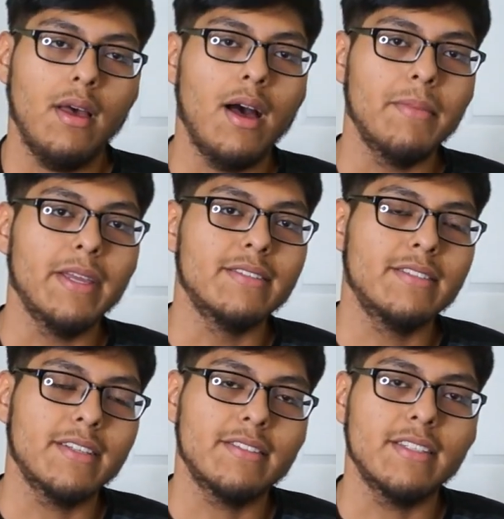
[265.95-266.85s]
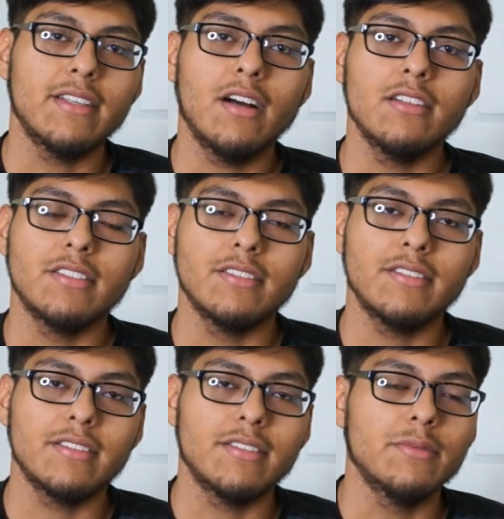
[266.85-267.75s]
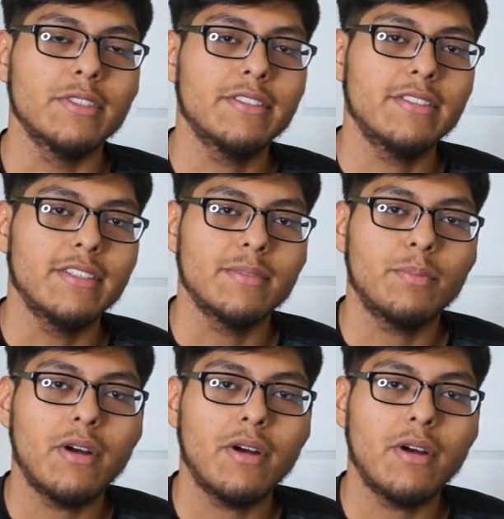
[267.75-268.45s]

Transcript: I made $16.61